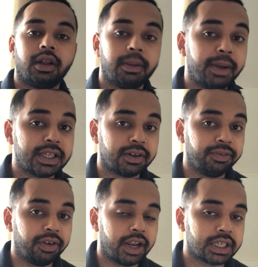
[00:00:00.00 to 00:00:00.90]
the best
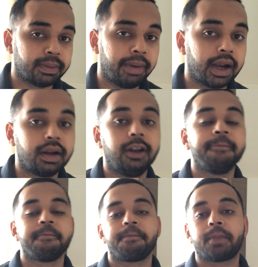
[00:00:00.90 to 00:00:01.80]
of the rest battle,
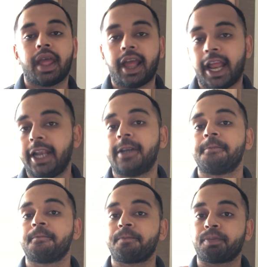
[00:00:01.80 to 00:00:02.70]
and
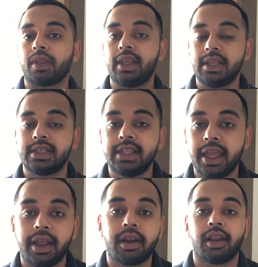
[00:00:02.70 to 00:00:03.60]
he is
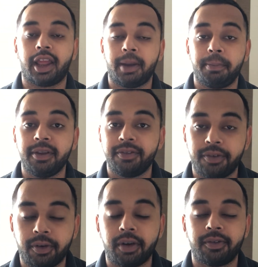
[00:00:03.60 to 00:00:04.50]
there at P4
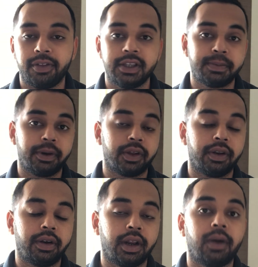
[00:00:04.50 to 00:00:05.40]
for this
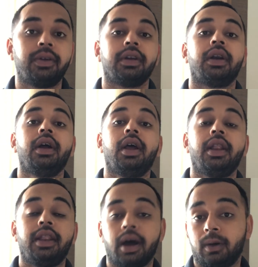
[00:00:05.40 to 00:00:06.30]
particular encounter.
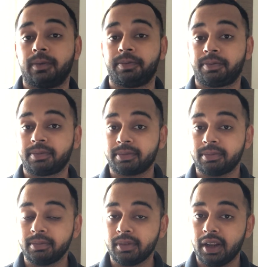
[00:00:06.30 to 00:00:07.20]
Now,
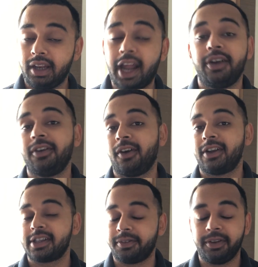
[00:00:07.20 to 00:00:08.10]
Lando
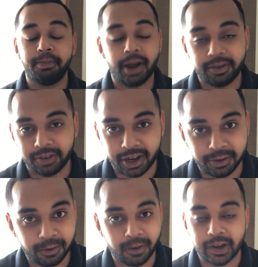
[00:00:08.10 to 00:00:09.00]
Norris, I feel bad for
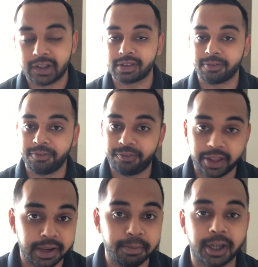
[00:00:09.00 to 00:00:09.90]
Lando Norris
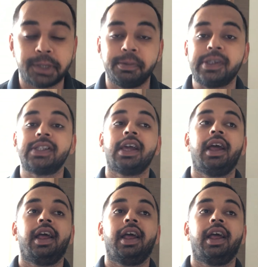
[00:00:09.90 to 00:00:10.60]
very much, because